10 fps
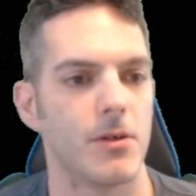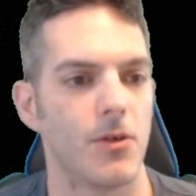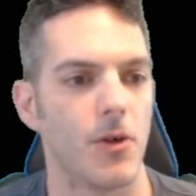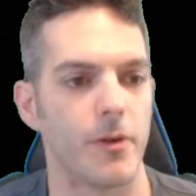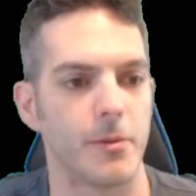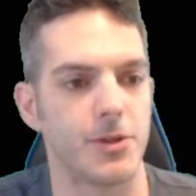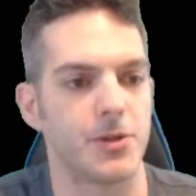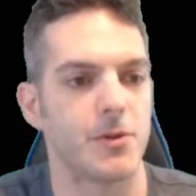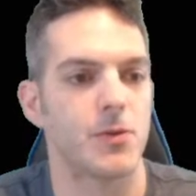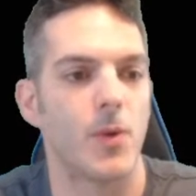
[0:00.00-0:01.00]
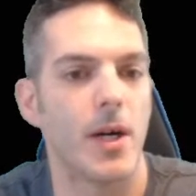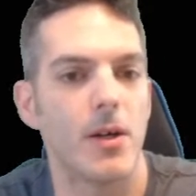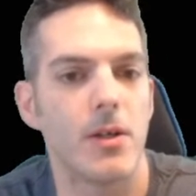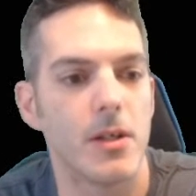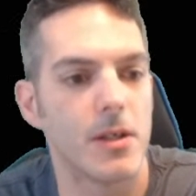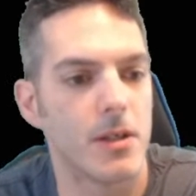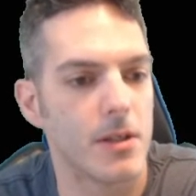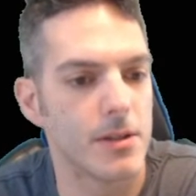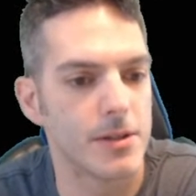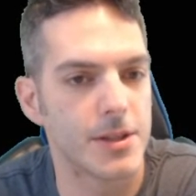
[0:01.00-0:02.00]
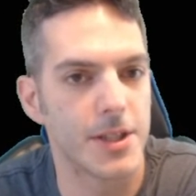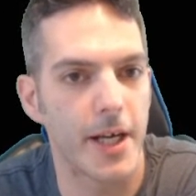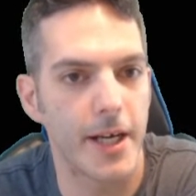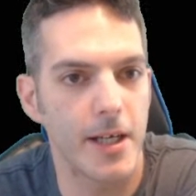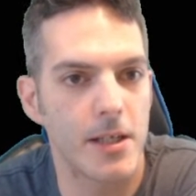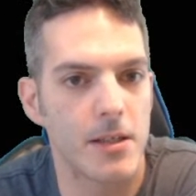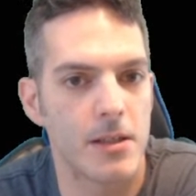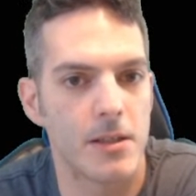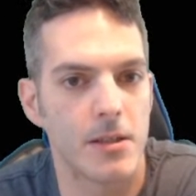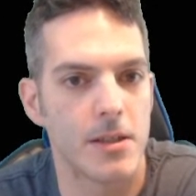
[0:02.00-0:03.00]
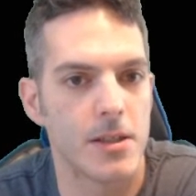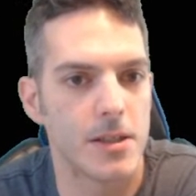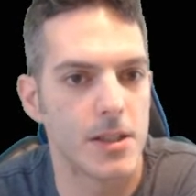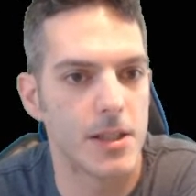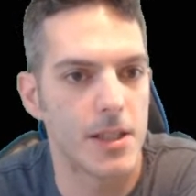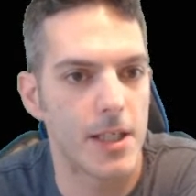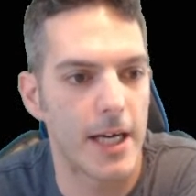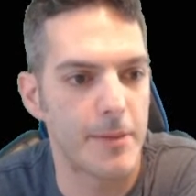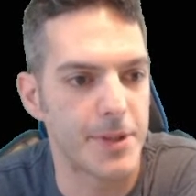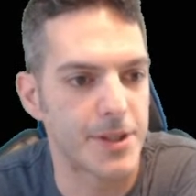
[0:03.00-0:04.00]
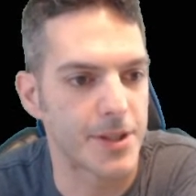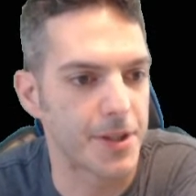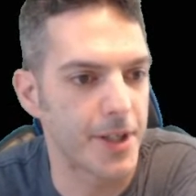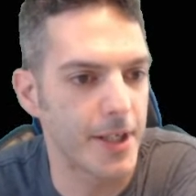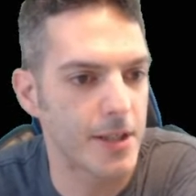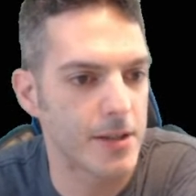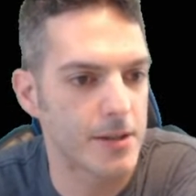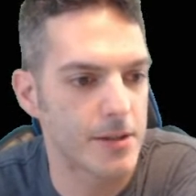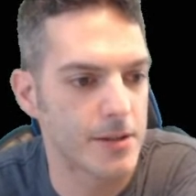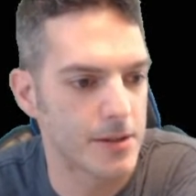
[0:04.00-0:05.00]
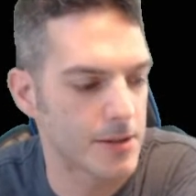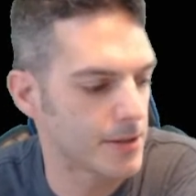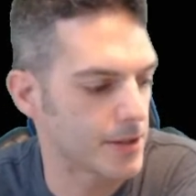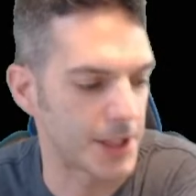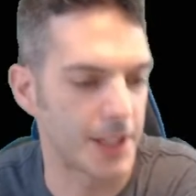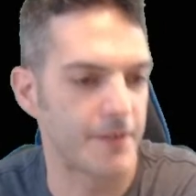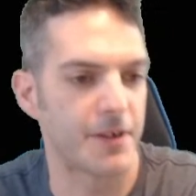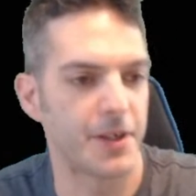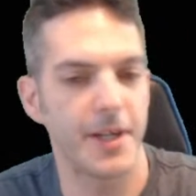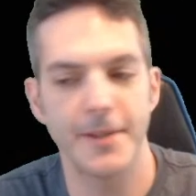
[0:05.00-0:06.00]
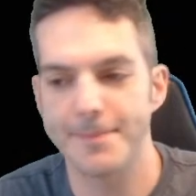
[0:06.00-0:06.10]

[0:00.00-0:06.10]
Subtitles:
Hope everybody's doing well today. Happy Sunday. Sunday fun day.